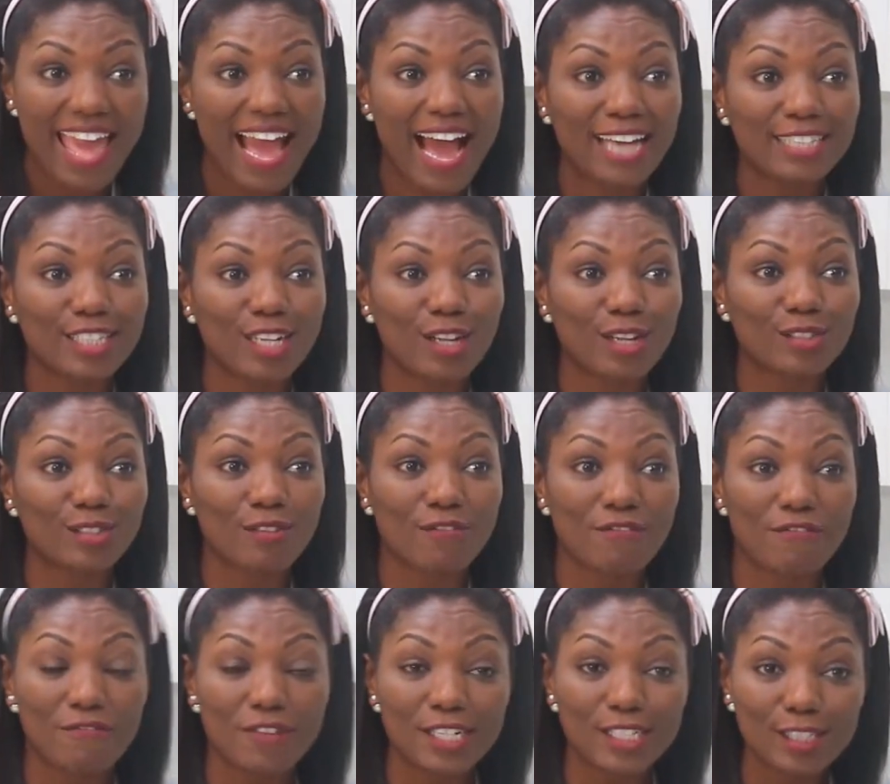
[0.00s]
It has a lot of
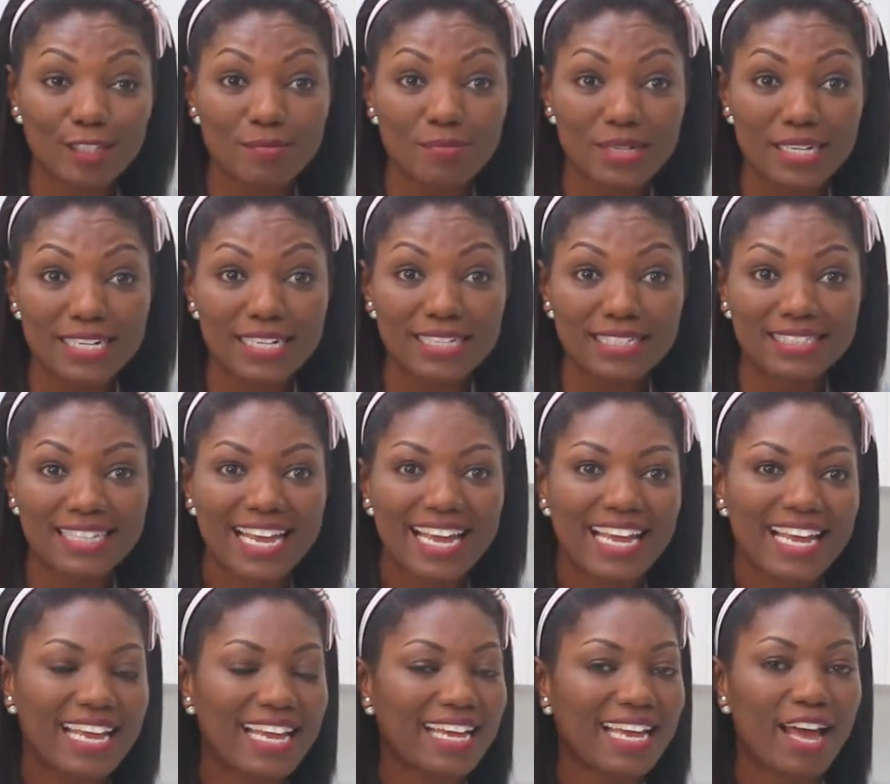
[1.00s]
vitamins.
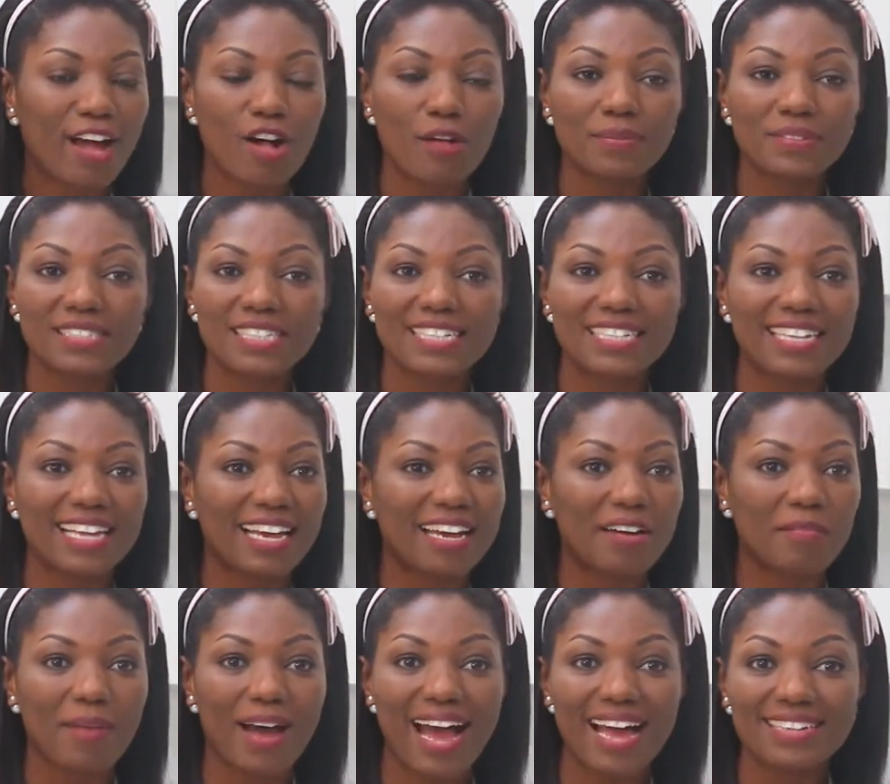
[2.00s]
It helps in
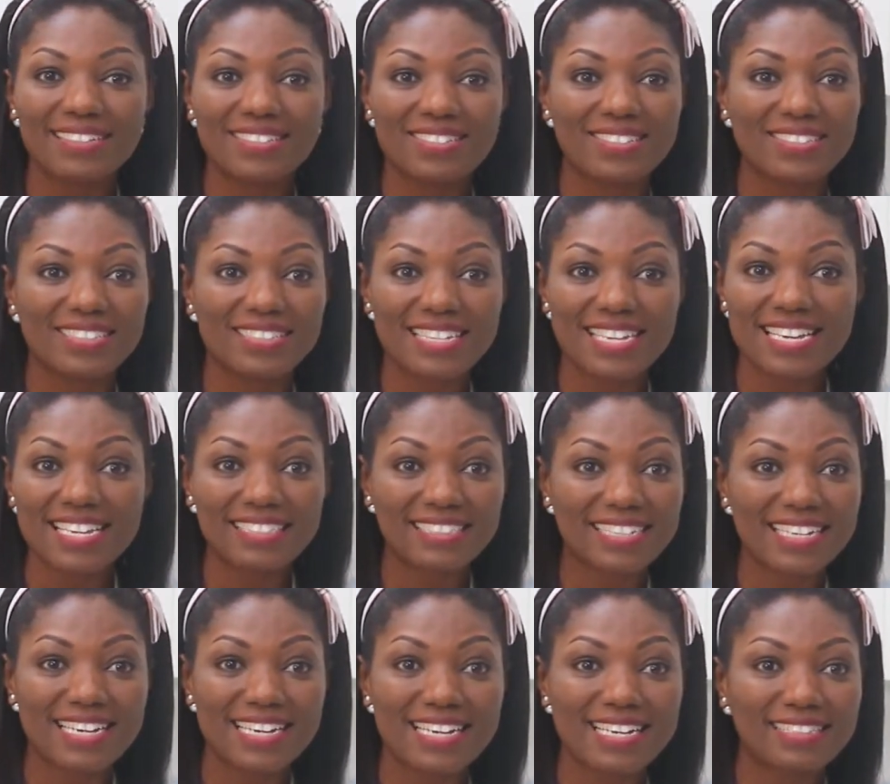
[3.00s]
heart
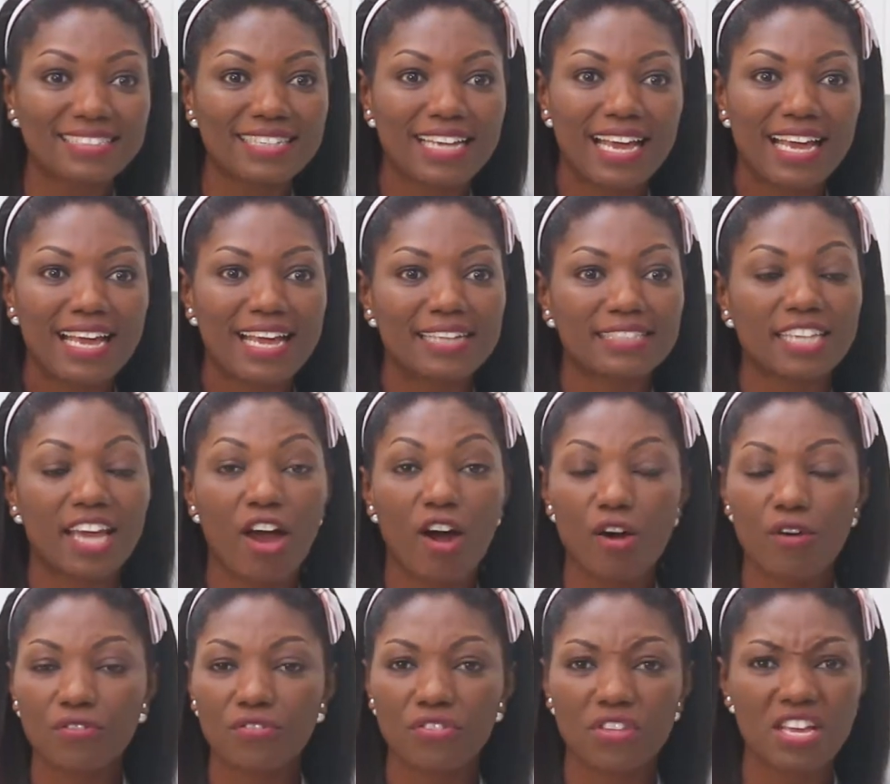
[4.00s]
diseases. It's
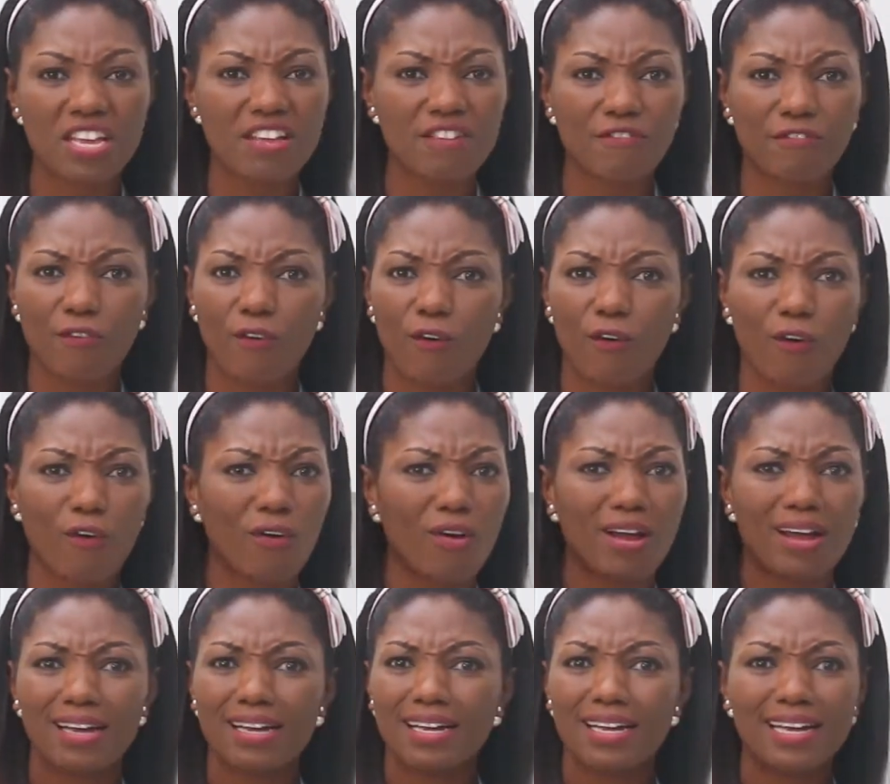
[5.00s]
healthy for
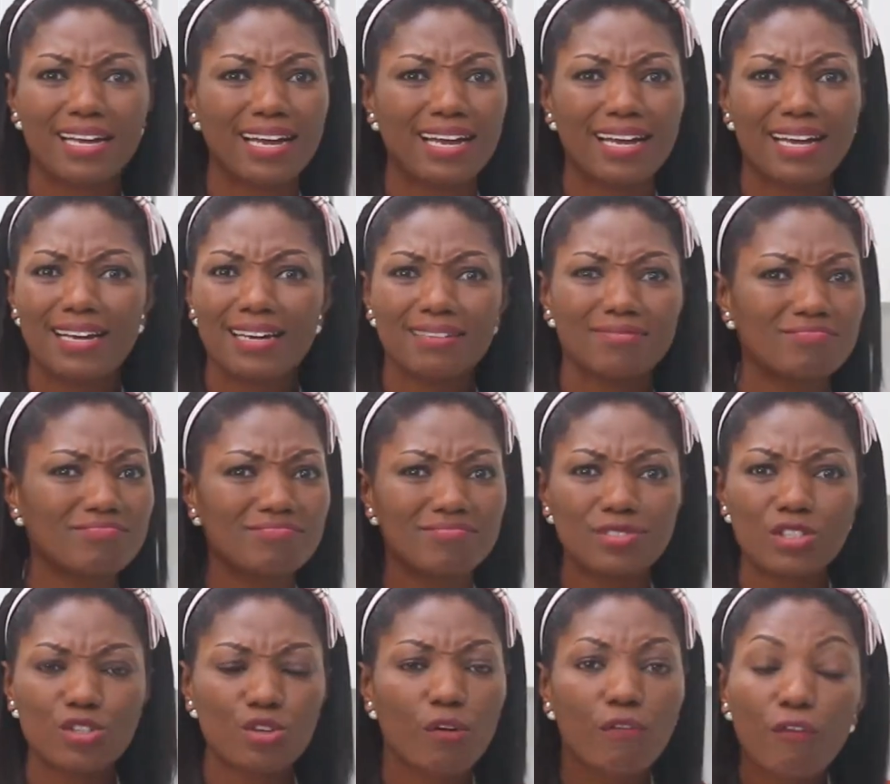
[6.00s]

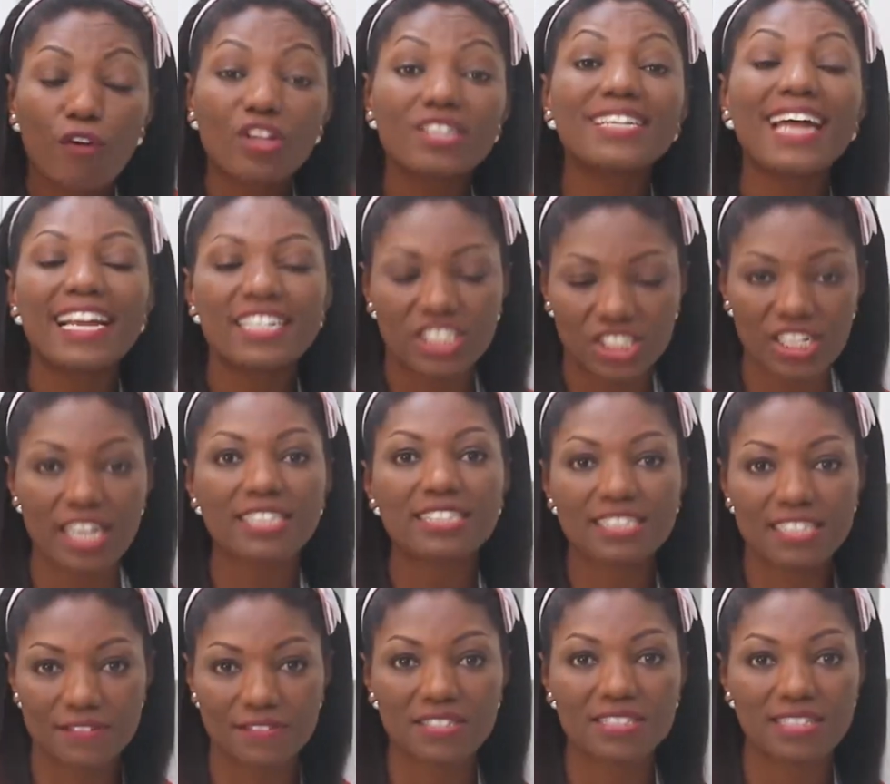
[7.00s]
for your
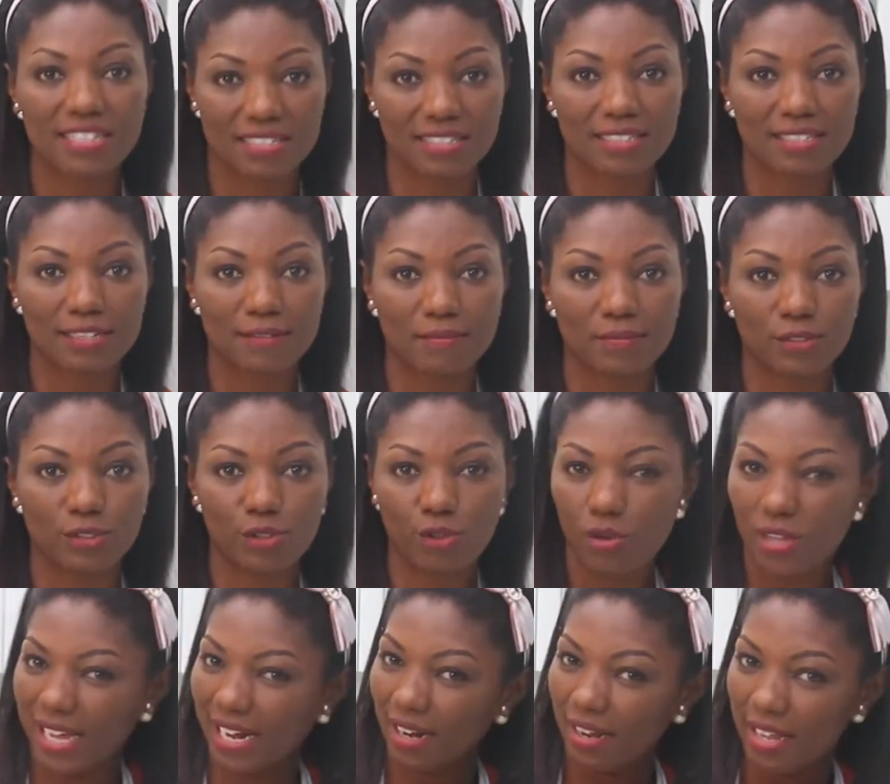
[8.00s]
digestive system. So
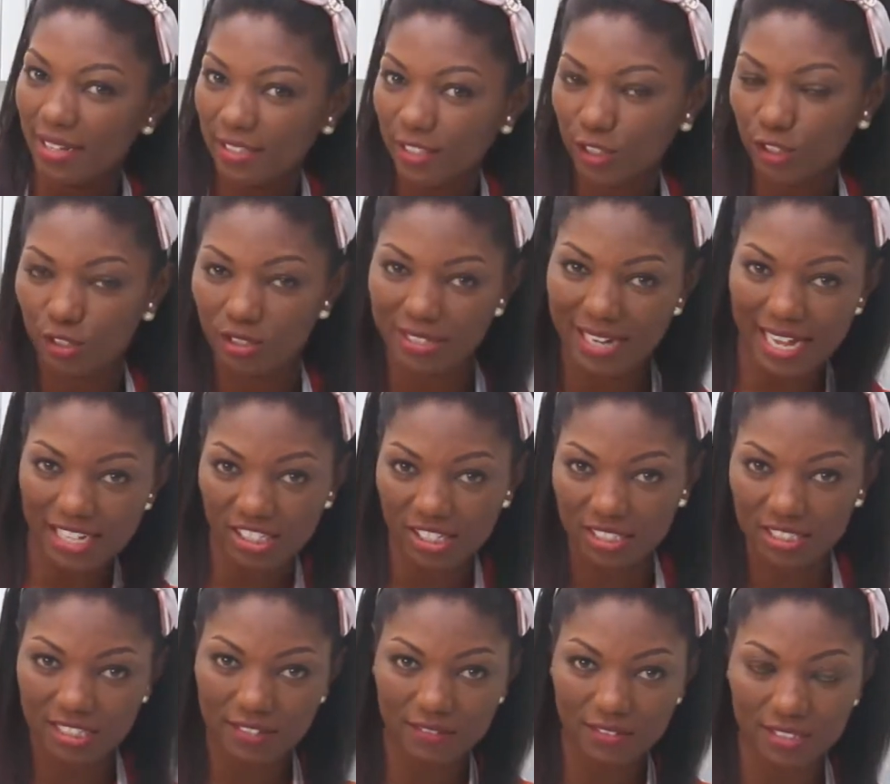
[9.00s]
it cleanses your
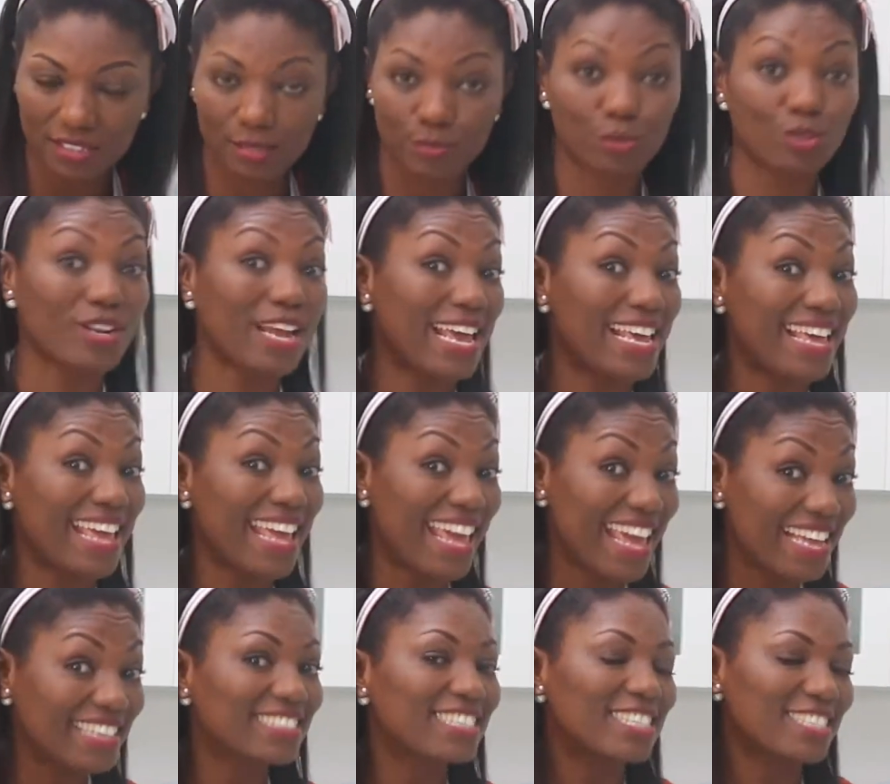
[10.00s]
digestive system so that it
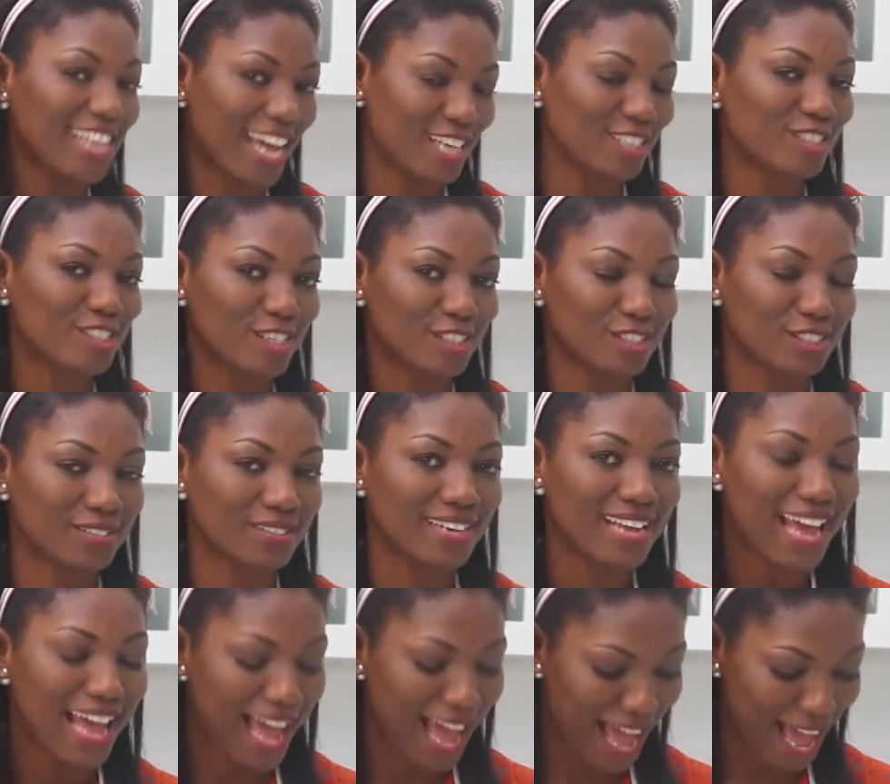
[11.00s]
aids in digestion
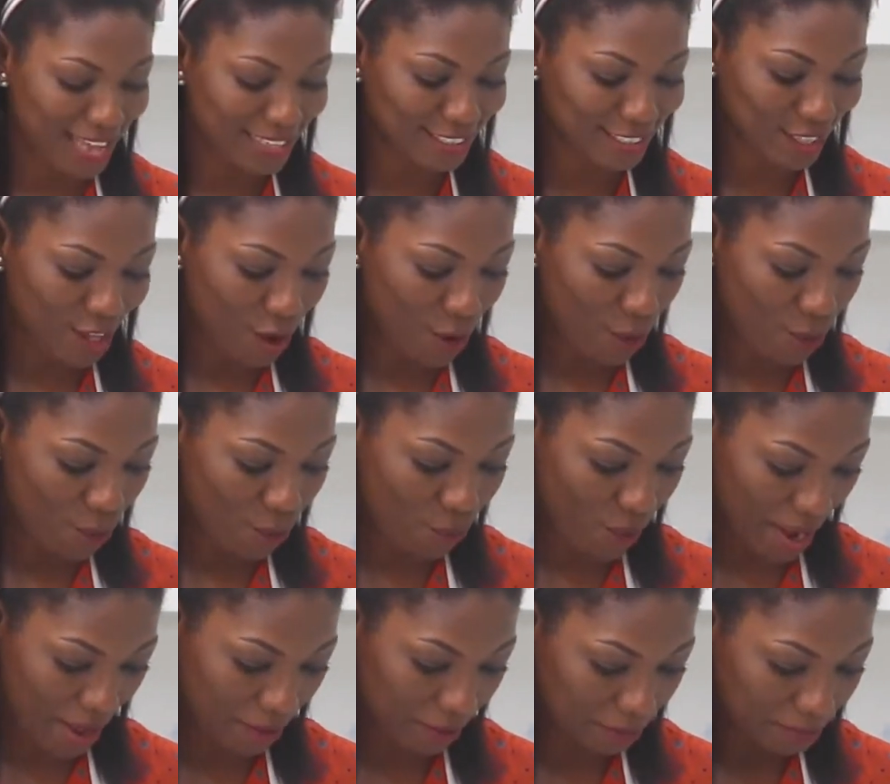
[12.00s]
as
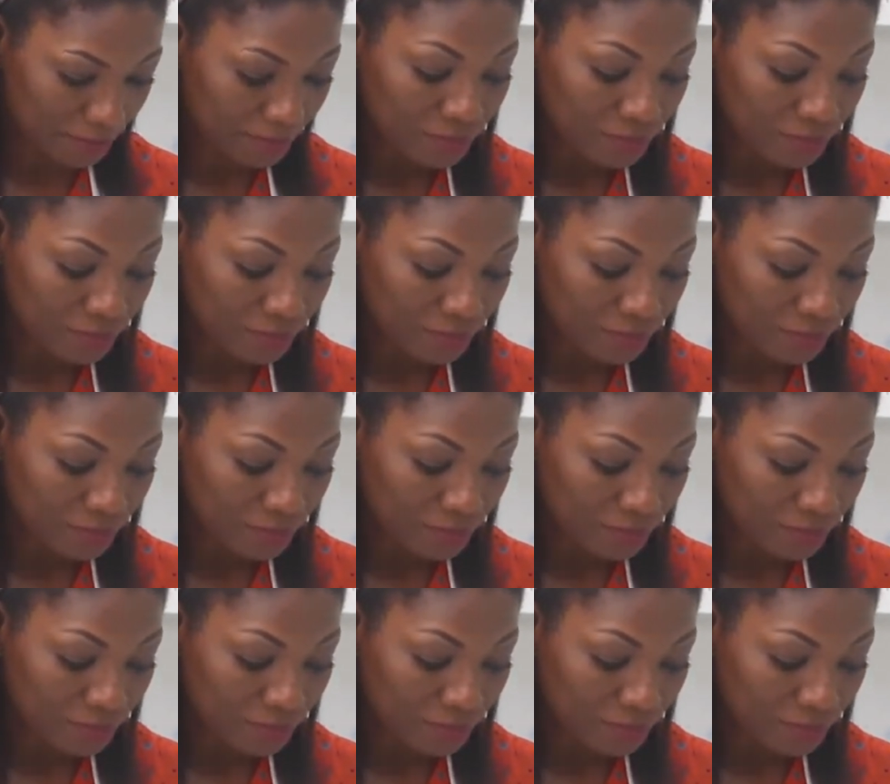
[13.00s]
well.